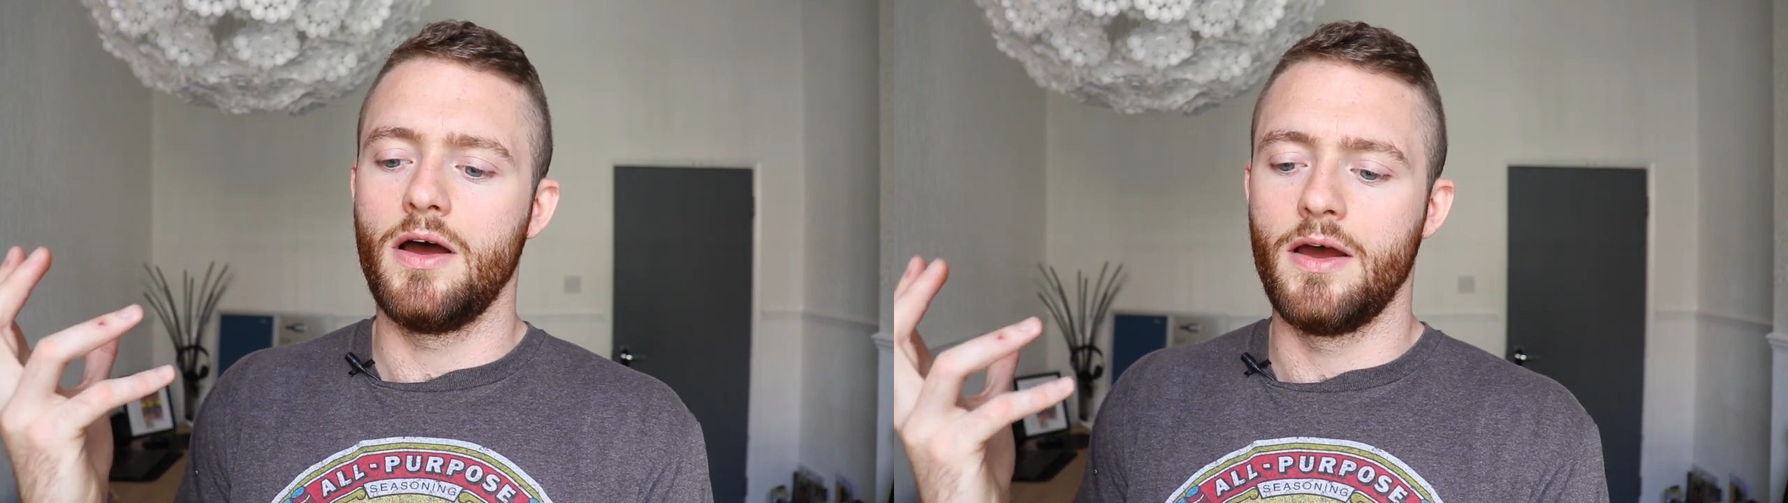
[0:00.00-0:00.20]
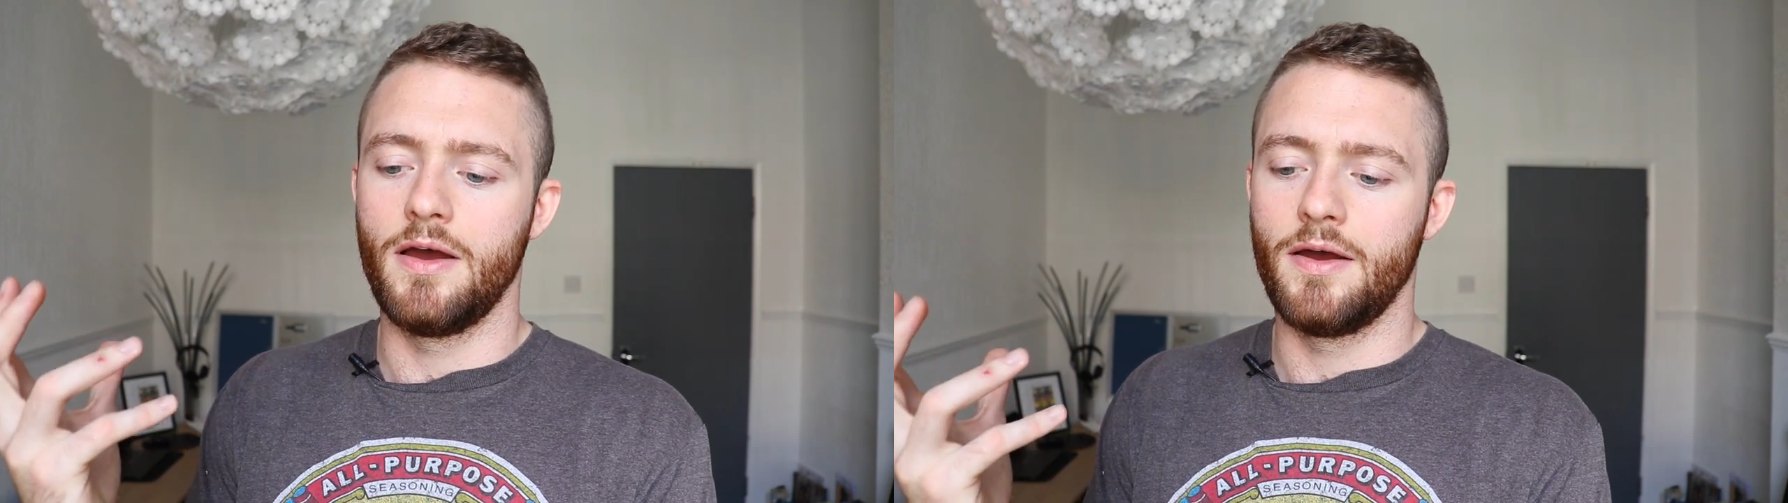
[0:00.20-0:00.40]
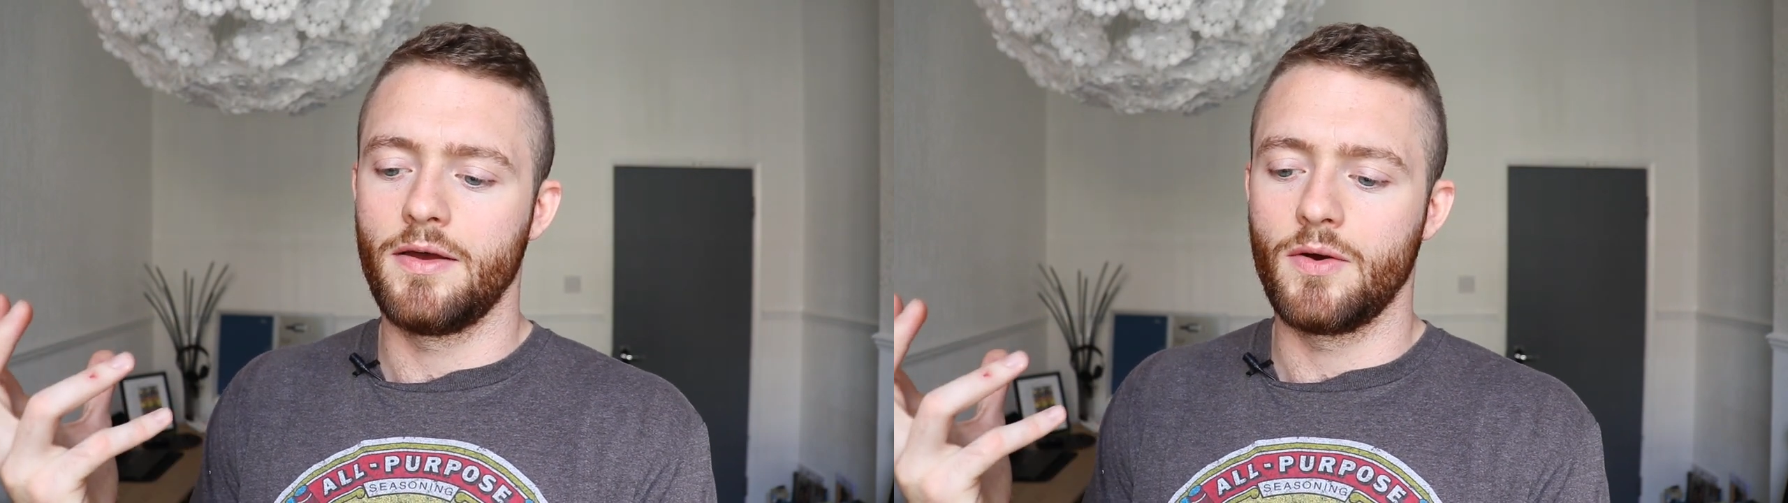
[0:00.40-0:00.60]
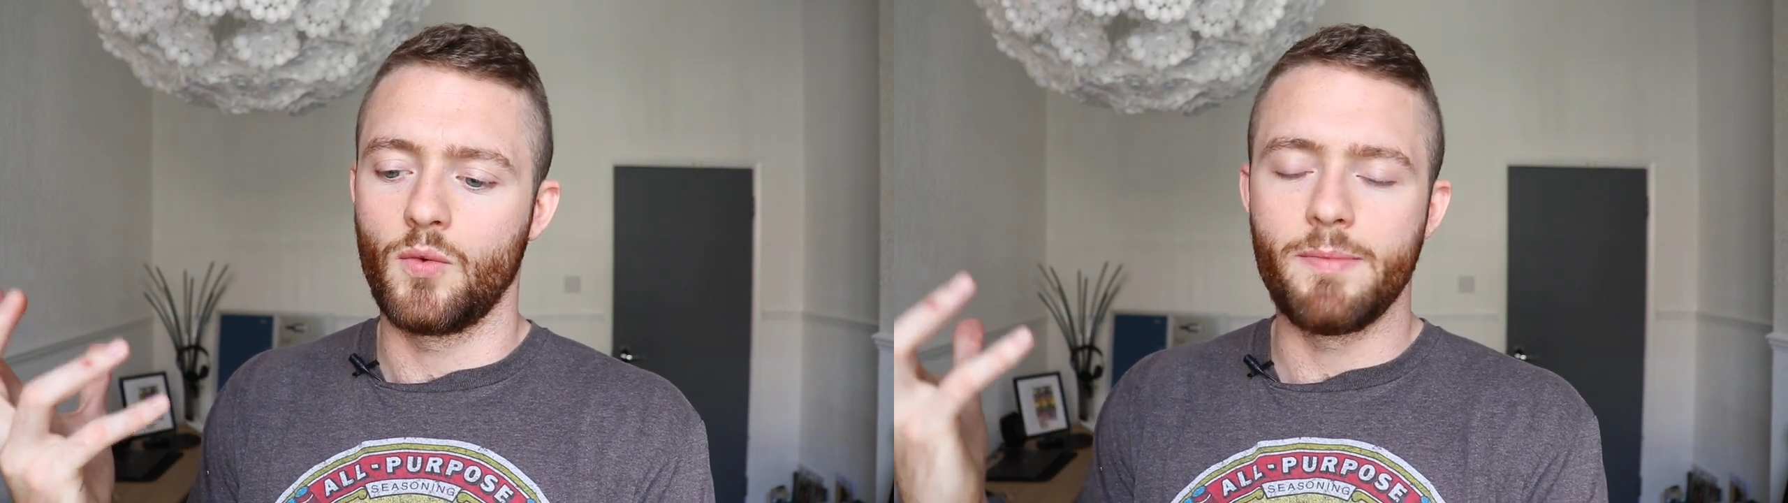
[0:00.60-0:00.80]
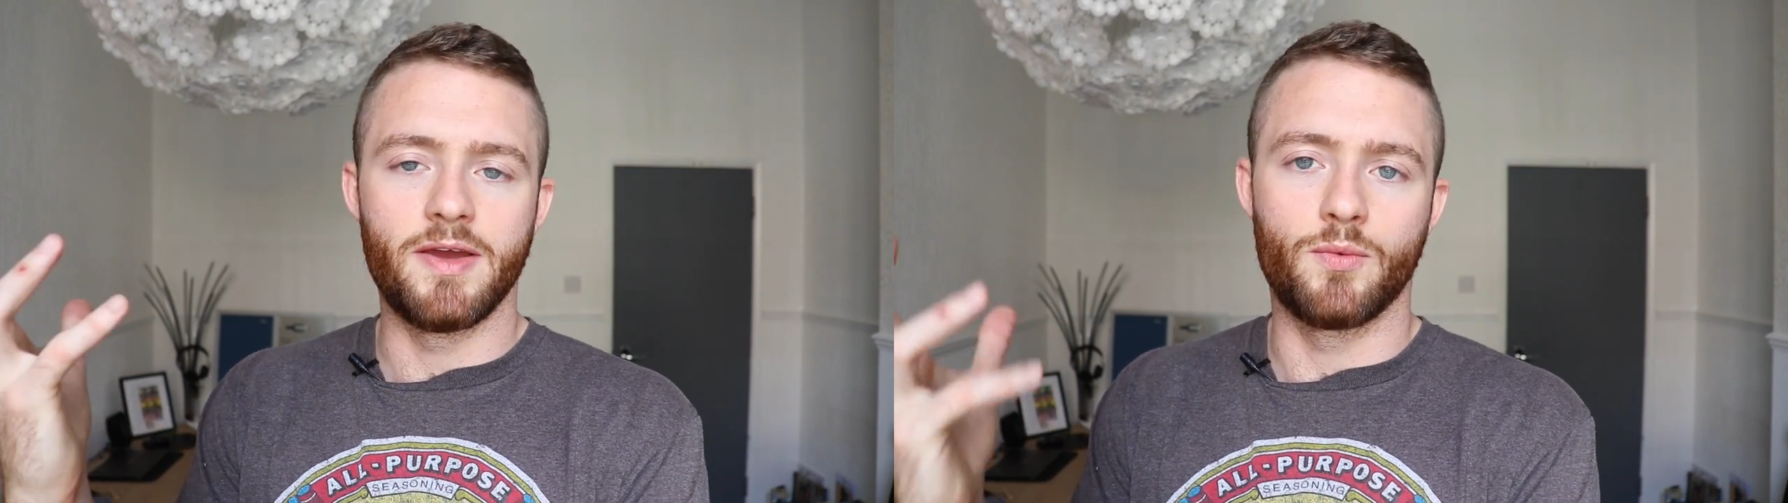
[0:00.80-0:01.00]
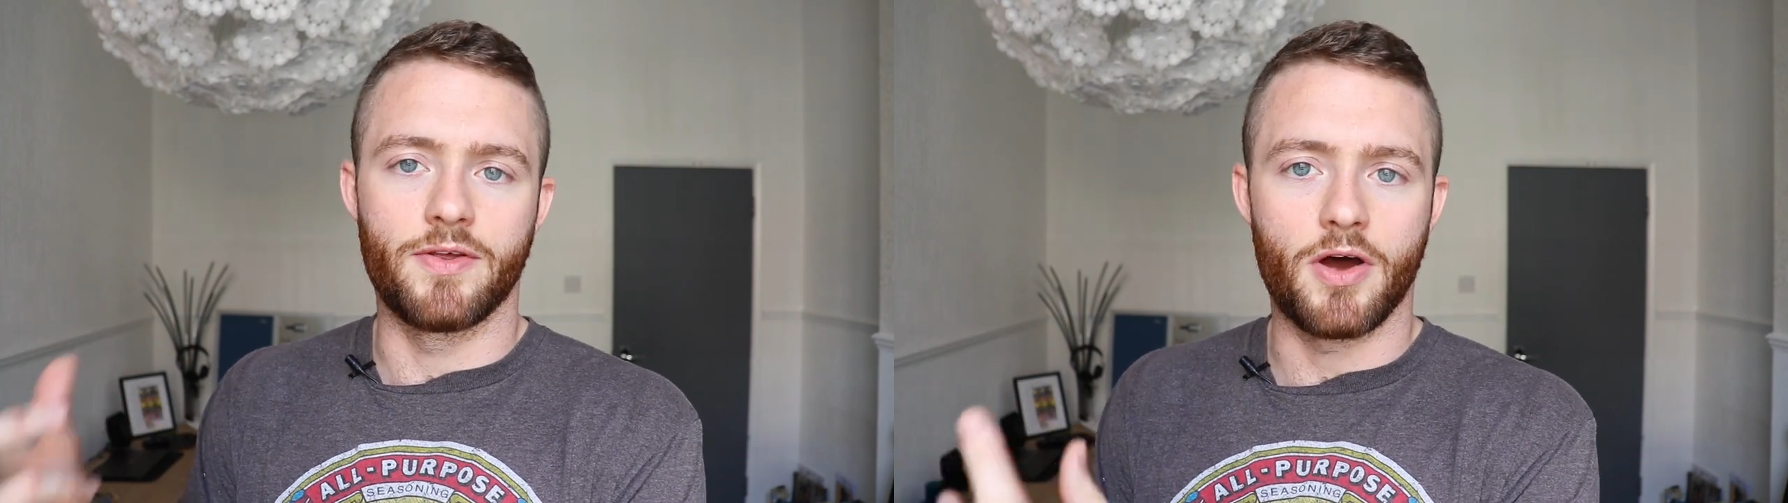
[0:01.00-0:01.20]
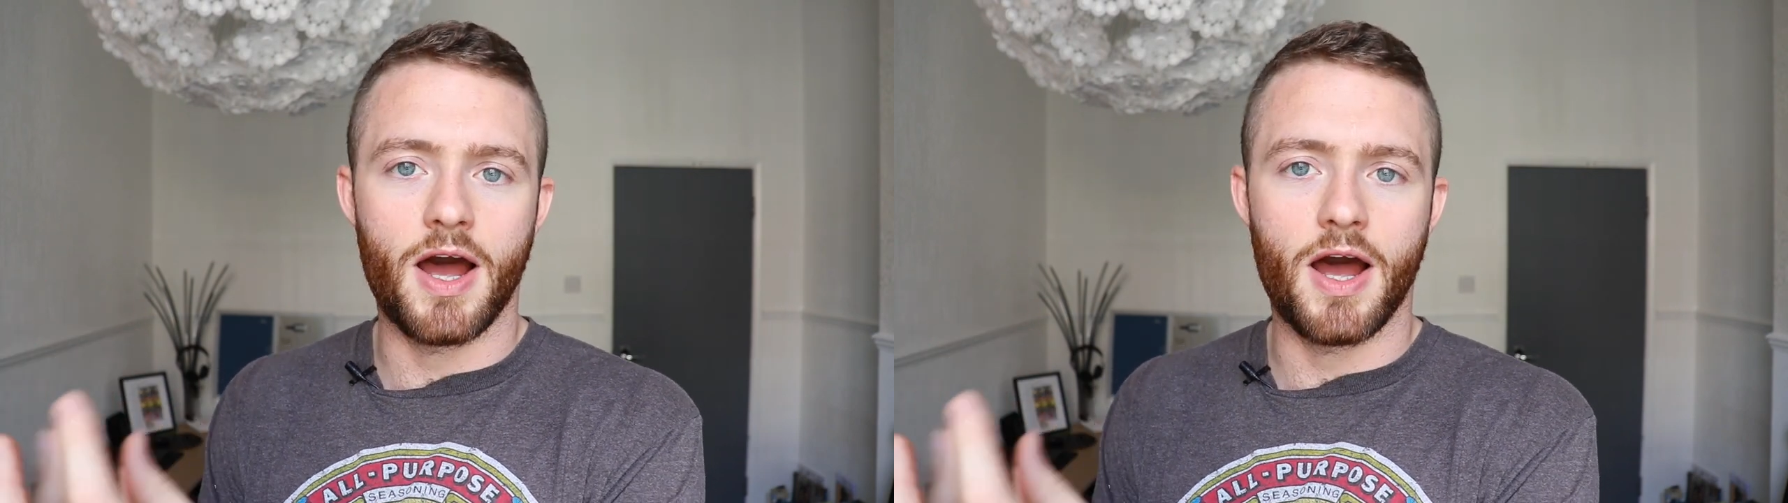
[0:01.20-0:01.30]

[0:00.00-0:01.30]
uh, women with